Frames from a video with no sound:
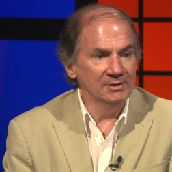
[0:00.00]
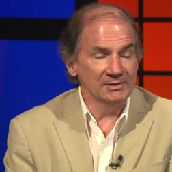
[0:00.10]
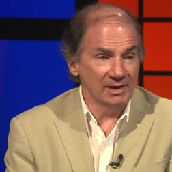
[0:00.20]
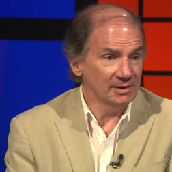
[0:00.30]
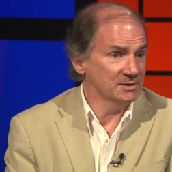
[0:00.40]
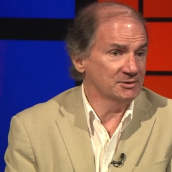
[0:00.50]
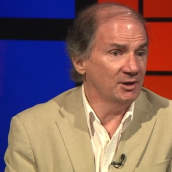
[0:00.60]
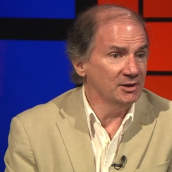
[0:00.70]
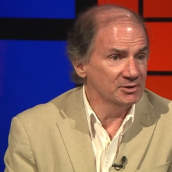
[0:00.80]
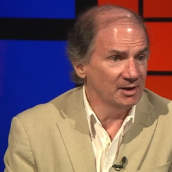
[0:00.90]
is not a
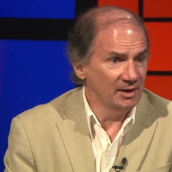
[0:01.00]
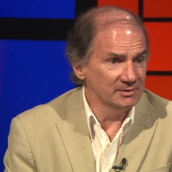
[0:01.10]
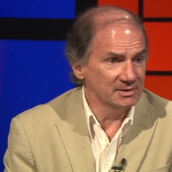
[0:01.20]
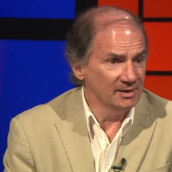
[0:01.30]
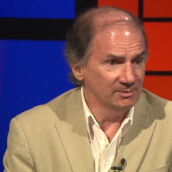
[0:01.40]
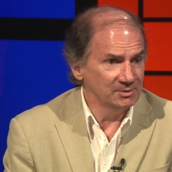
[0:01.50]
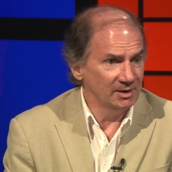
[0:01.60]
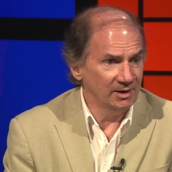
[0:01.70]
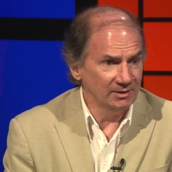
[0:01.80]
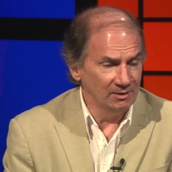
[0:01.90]
strange concept
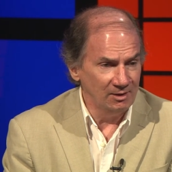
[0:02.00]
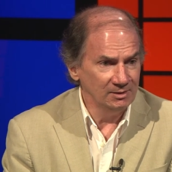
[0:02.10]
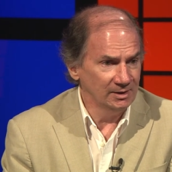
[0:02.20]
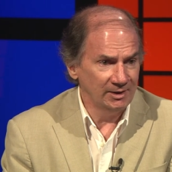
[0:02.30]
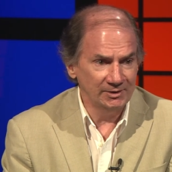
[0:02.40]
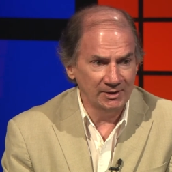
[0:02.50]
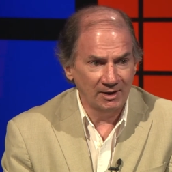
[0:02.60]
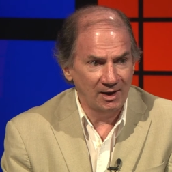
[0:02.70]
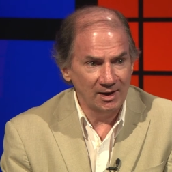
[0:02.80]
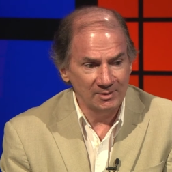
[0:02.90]
at all in an
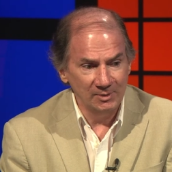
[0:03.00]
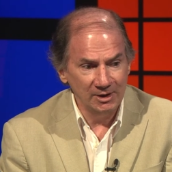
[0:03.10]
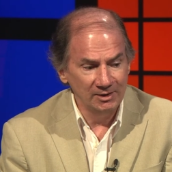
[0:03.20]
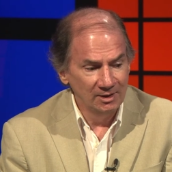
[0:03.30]
economy